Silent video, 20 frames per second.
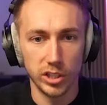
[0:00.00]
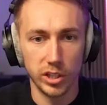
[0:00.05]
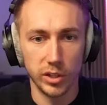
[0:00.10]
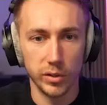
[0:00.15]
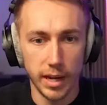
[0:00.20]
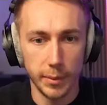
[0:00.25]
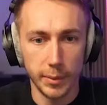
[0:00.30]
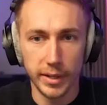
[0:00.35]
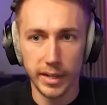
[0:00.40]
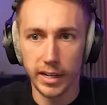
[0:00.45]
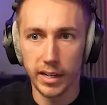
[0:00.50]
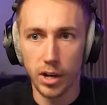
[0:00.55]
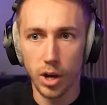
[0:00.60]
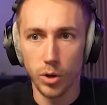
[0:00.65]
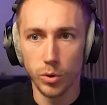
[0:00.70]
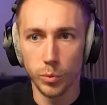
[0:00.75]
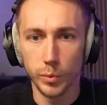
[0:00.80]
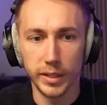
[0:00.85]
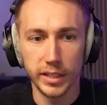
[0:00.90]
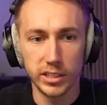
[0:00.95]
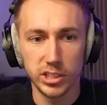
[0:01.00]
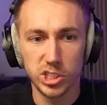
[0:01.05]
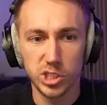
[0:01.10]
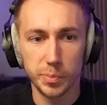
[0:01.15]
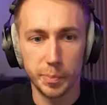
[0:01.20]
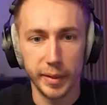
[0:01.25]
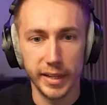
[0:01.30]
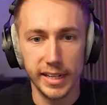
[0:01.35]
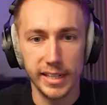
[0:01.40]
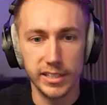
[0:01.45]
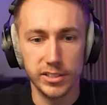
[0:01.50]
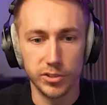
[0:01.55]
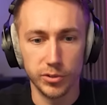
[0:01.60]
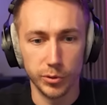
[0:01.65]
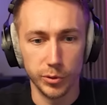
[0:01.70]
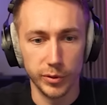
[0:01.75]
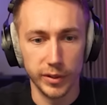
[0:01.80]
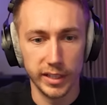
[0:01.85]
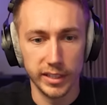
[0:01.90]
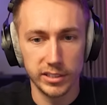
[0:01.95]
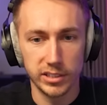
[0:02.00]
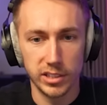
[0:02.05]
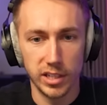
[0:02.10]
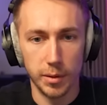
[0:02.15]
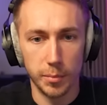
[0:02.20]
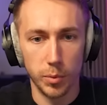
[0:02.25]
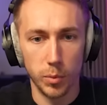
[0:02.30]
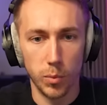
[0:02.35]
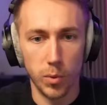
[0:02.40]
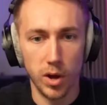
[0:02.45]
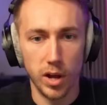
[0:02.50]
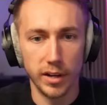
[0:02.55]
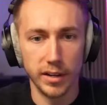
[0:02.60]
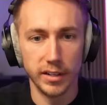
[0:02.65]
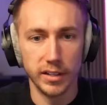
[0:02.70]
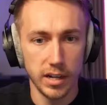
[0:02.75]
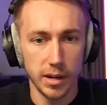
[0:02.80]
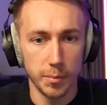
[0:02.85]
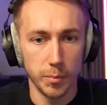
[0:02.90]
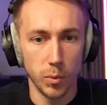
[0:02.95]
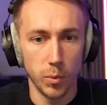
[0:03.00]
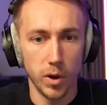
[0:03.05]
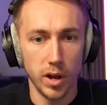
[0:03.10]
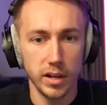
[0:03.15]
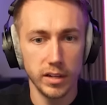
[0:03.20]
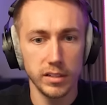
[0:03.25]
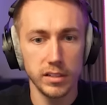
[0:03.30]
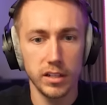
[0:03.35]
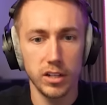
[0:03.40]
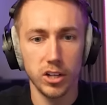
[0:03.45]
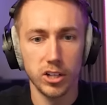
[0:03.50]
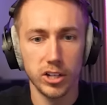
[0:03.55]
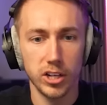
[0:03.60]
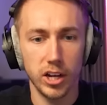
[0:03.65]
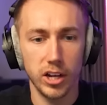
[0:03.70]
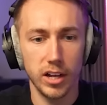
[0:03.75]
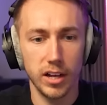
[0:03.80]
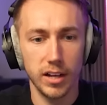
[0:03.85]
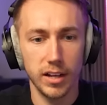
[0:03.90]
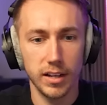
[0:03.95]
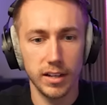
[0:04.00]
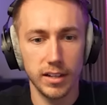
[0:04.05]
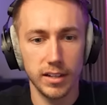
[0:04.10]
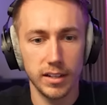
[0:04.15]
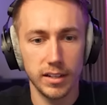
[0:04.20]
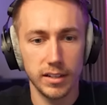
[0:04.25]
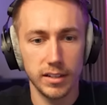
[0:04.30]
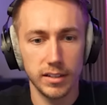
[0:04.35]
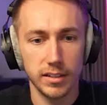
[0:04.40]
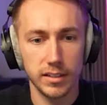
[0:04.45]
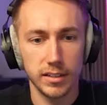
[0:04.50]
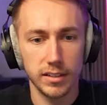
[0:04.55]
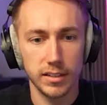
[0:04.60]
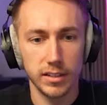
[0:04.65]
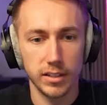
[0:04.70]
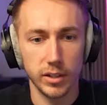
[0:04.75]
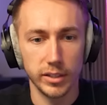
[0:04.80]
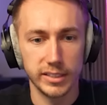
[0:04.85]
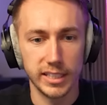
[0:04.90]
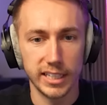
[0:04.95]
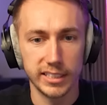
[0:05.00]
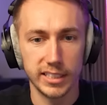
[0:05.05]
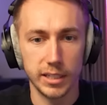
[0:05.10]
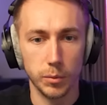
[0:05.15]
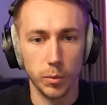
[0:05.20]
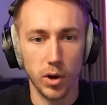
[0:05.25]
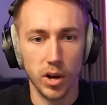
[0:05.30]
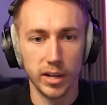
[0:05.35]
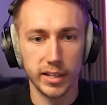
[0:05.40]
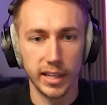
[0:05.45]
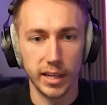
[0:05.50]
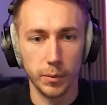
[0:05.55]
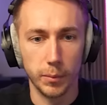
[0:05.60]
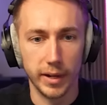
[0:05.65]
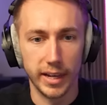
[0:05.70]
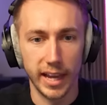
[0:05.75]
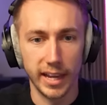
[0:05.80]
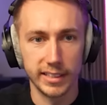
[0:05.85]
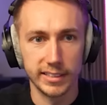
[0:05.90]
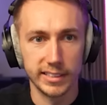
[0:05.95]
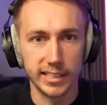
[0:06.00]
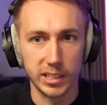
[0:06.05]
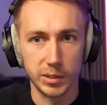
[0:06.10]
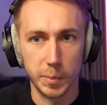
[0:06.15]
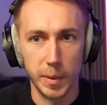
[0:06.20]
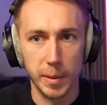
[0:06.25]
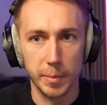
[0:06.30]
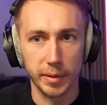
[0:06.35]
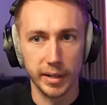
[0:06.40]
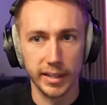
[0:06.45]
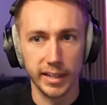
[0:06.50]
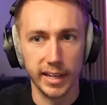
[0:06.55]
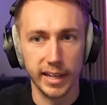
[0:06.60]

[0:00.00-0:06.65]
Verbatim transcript: you. Okay, we're gonna go. We're gonna speed through this. Number one. number one. Look at. Yeah, it's actually working. We're getting six people in